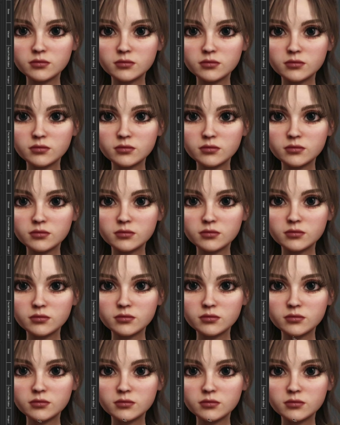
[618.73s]

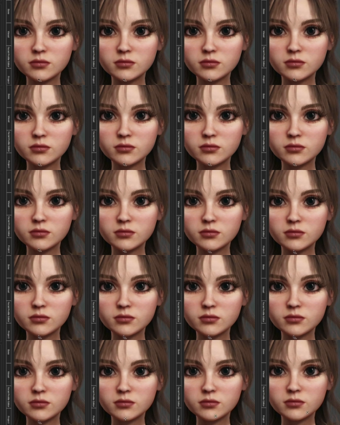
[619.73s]
No one is speaking in this clip.